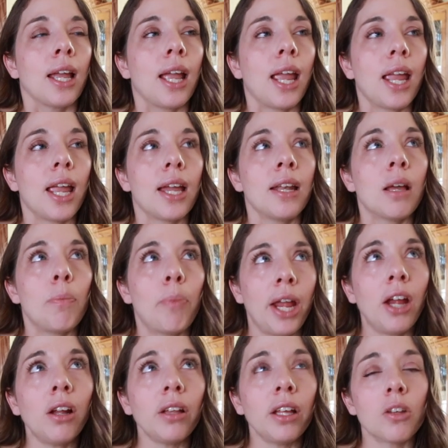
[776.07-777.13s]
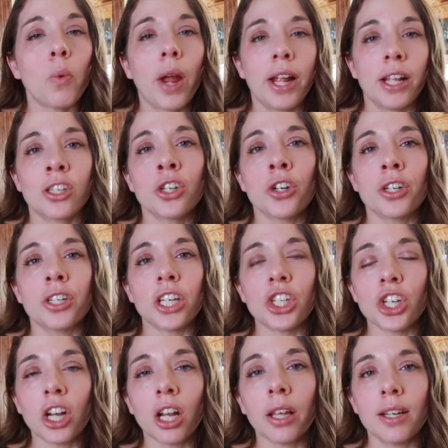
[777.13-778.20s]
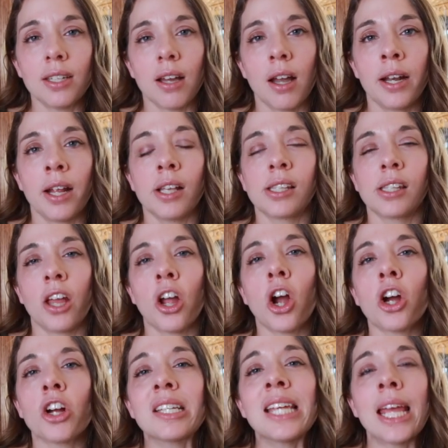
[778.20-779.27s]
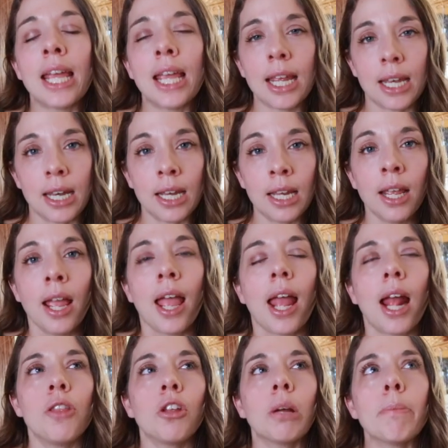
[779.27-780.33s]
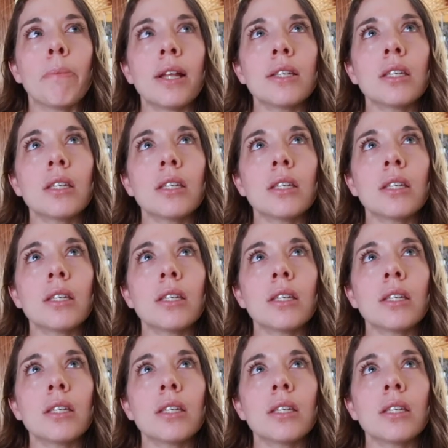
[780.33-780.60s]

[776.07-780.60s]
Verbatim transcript: and apparently the way it's traditionally done is they are tinned and they're meant